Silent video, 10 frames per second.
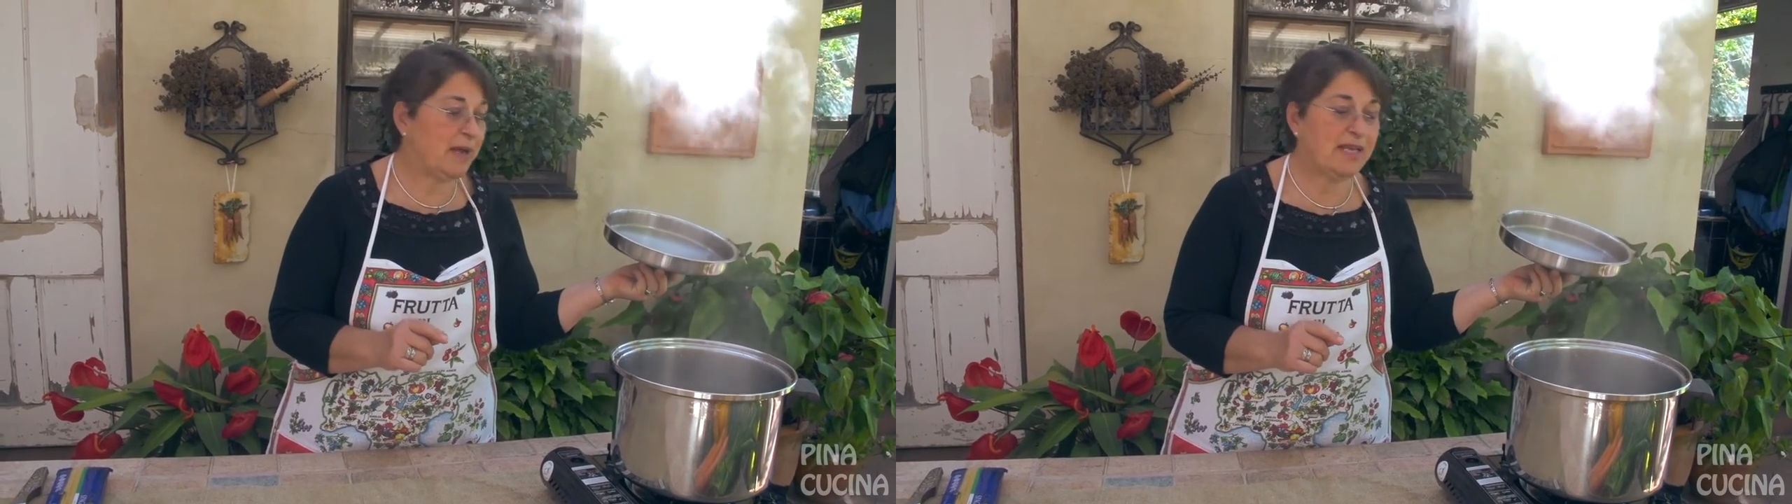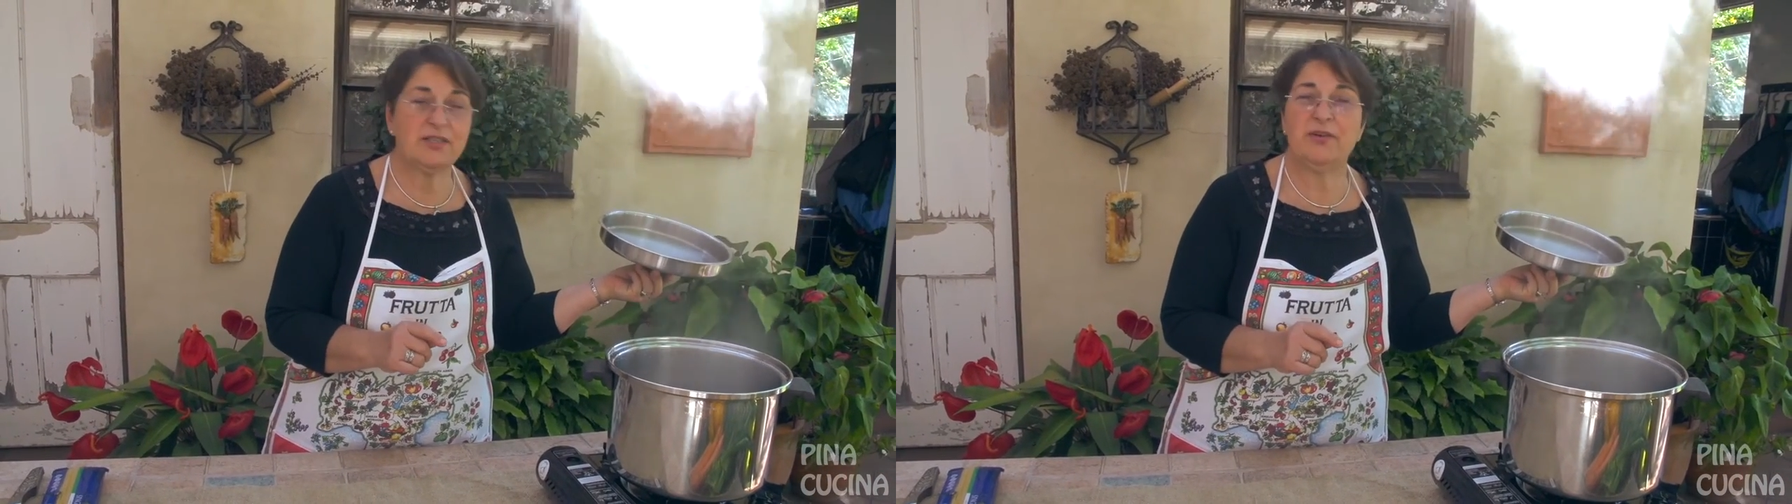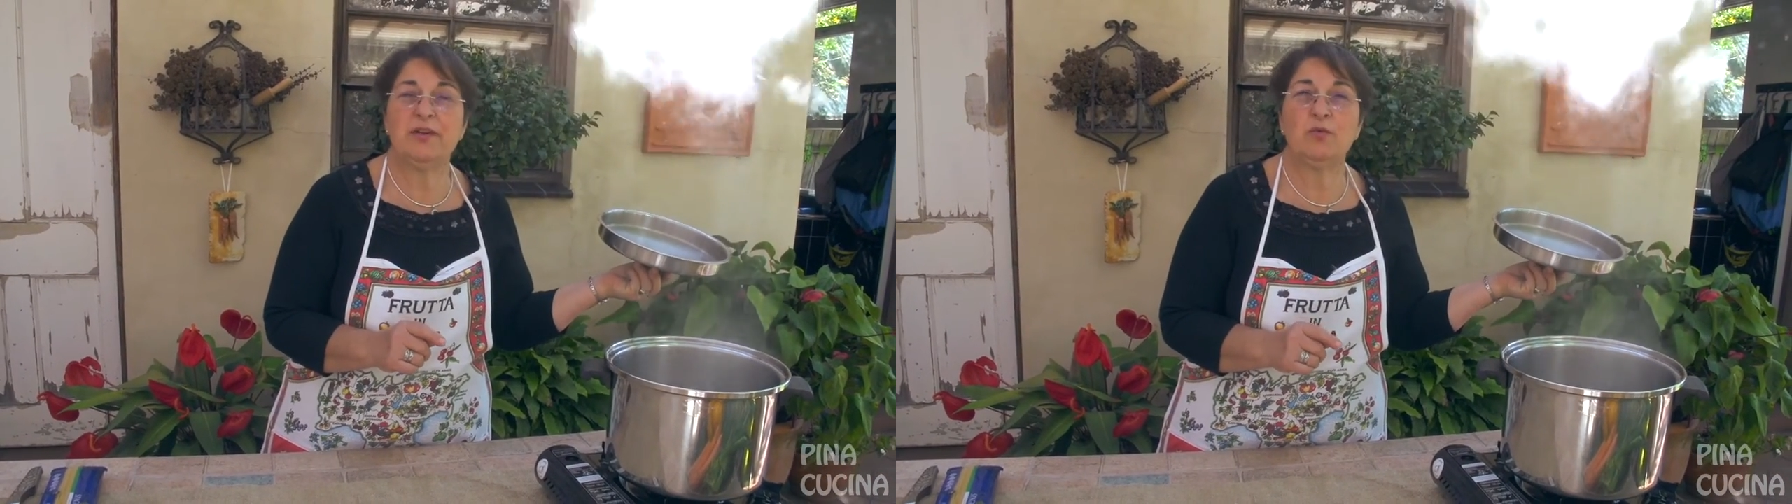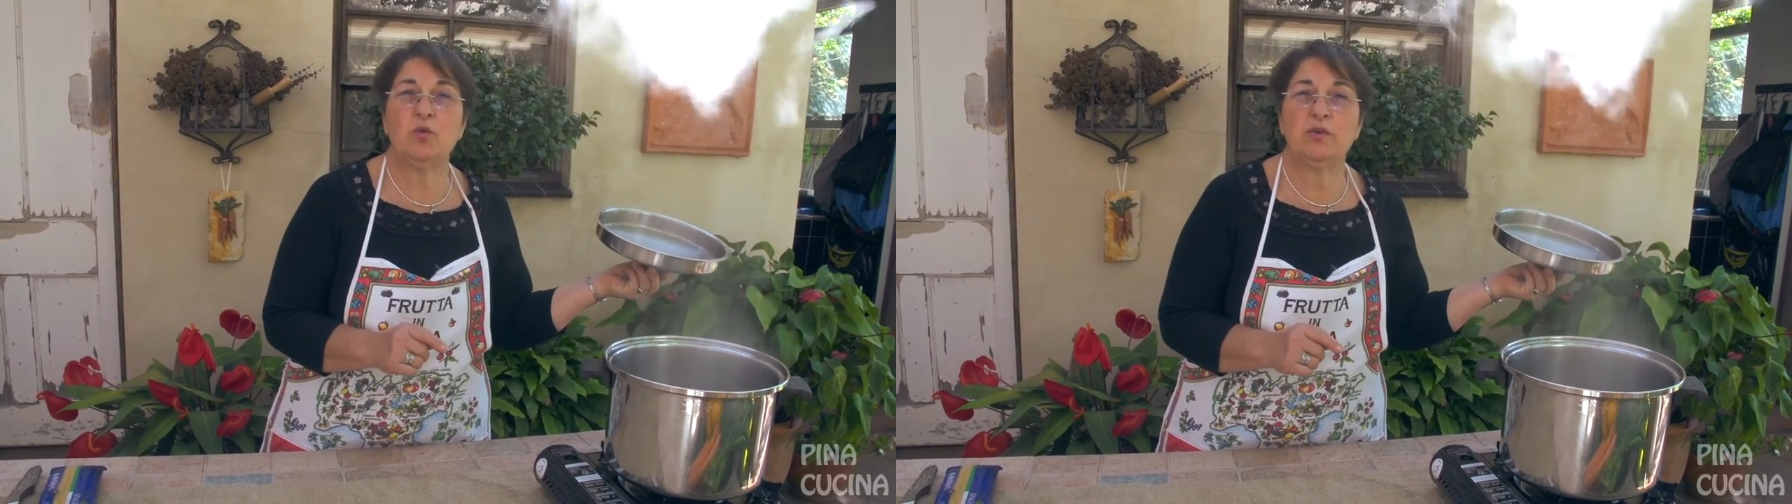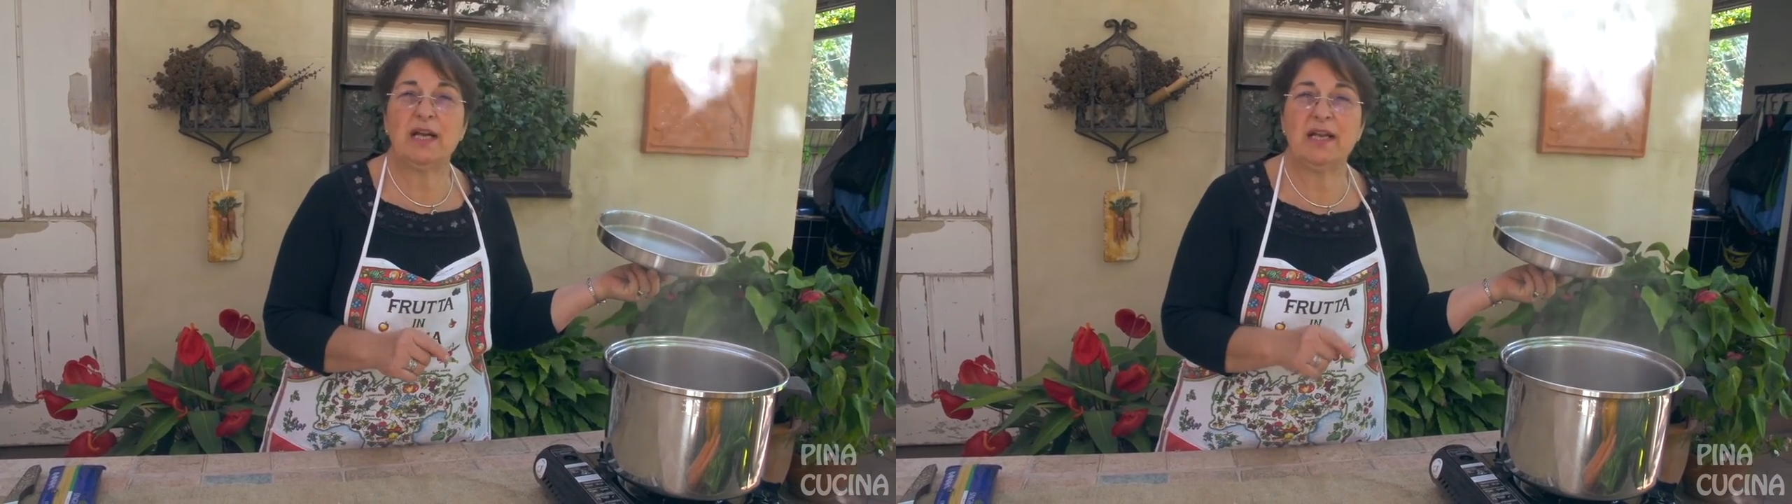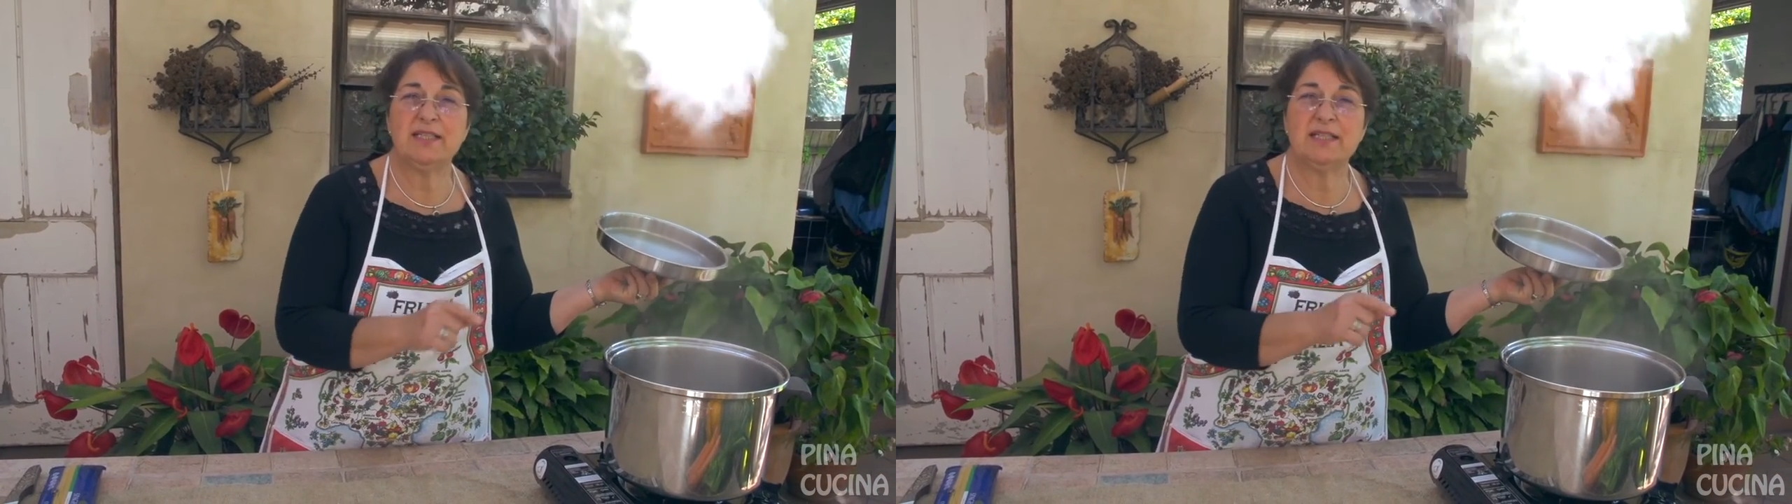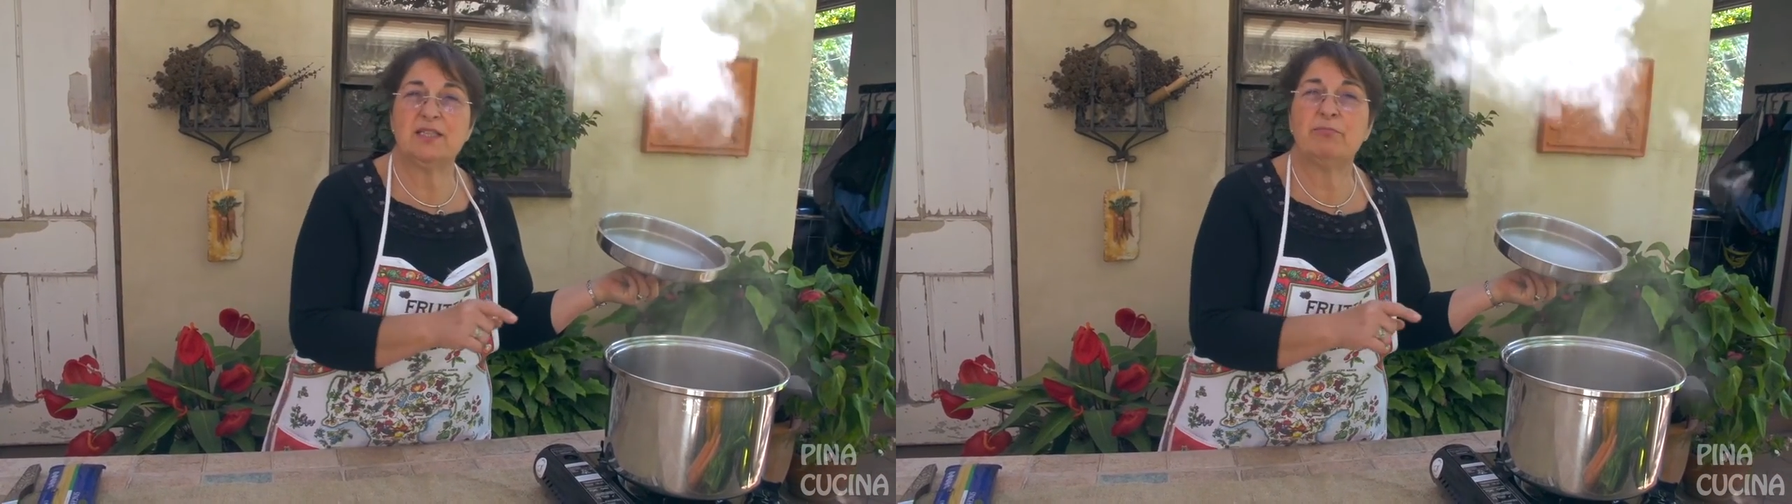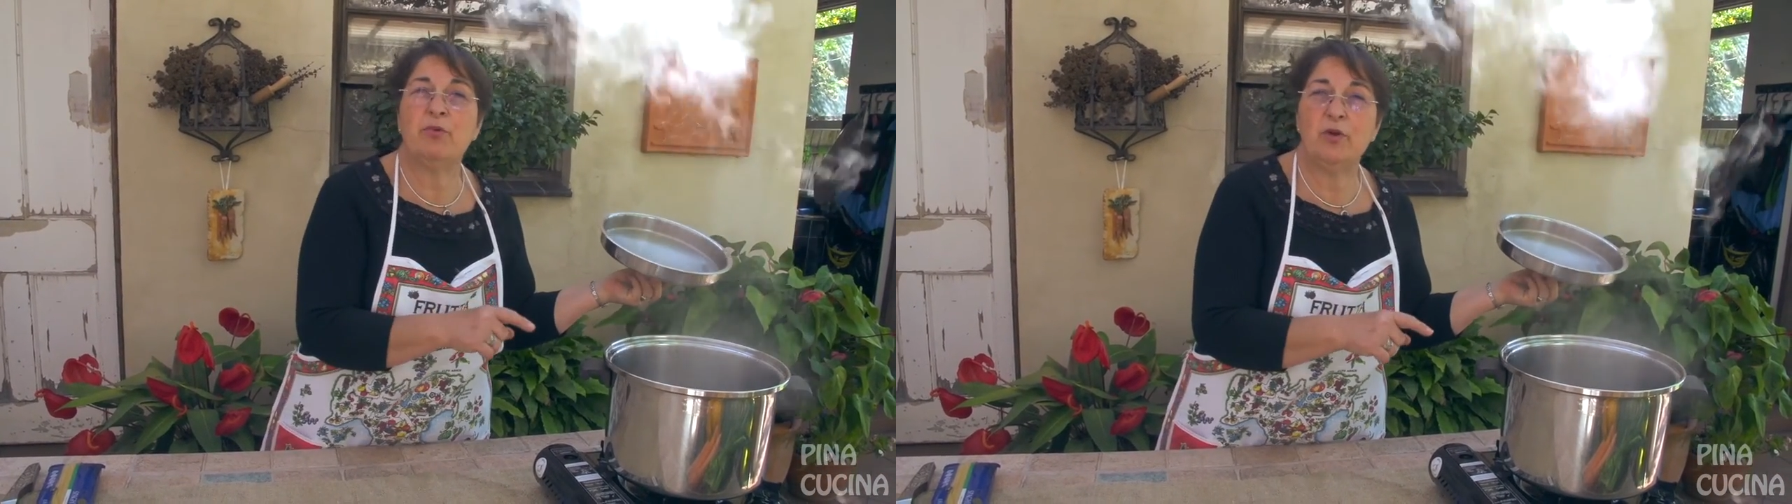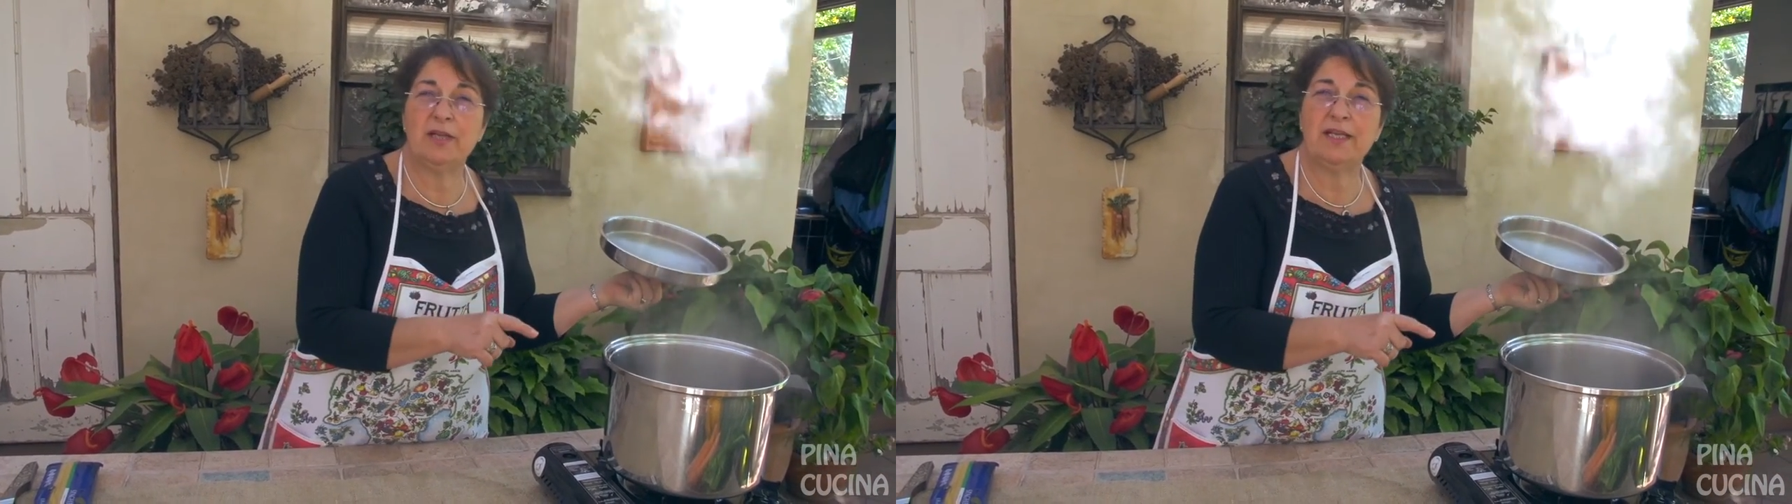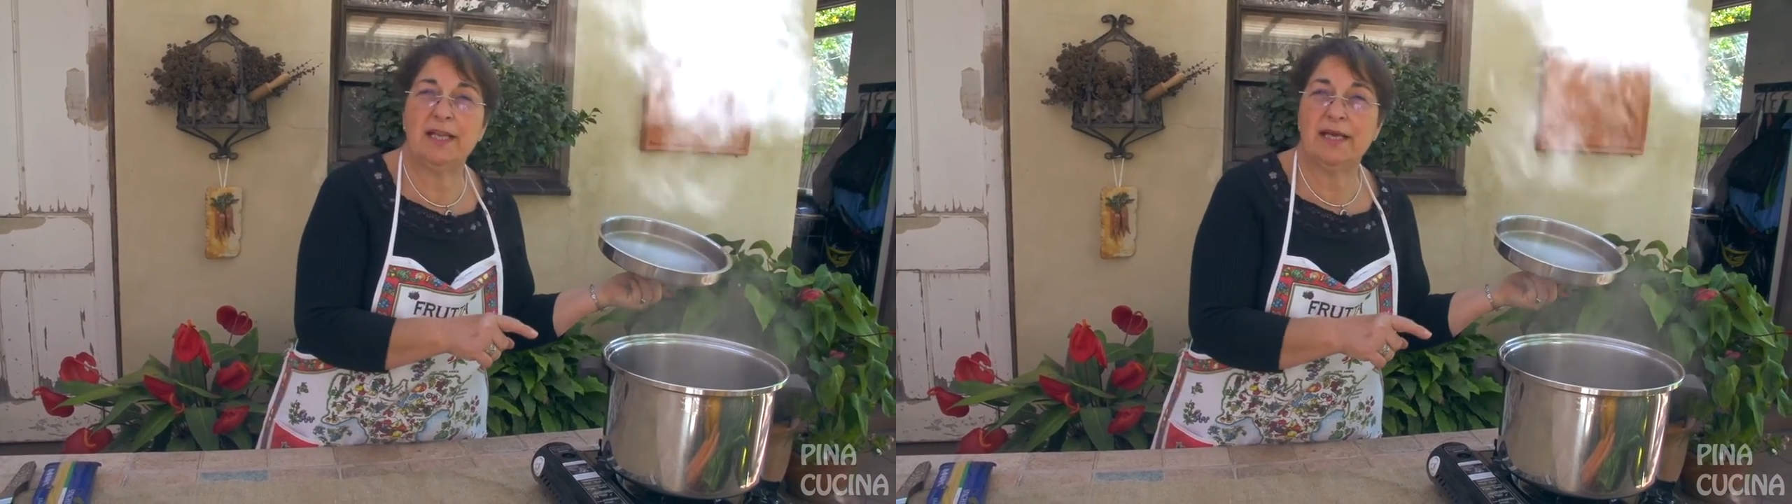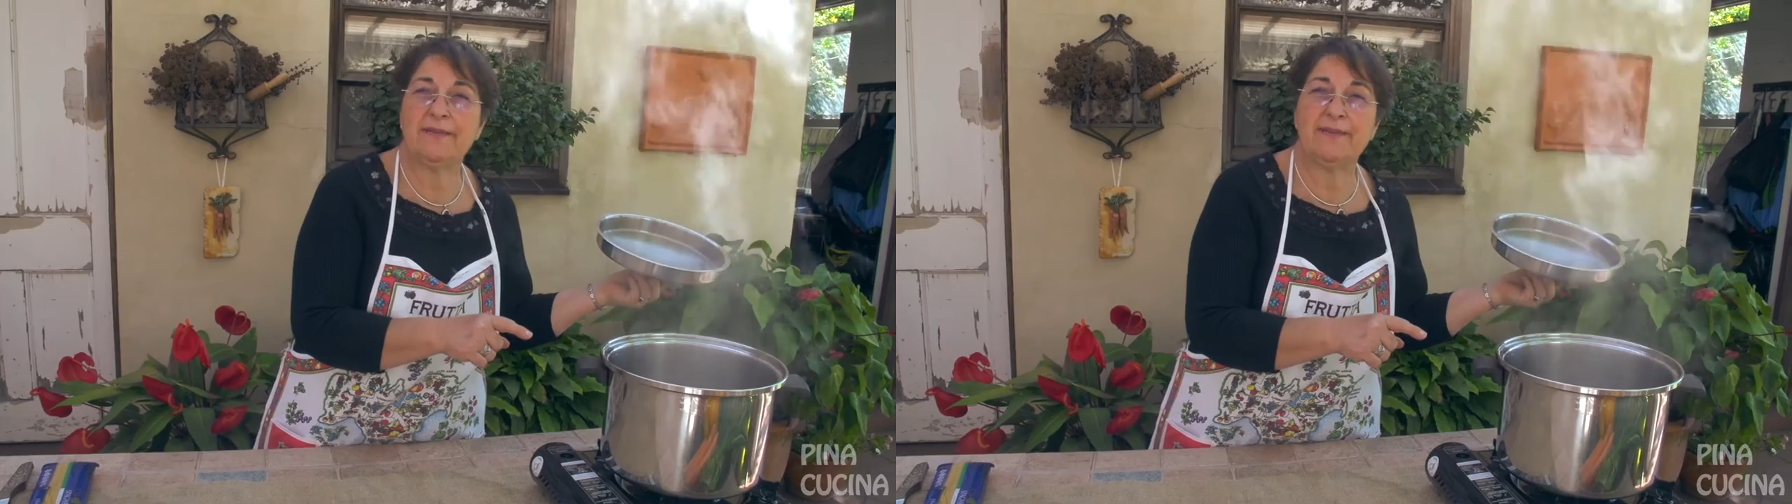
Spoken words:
pasta in water unless it's boiling like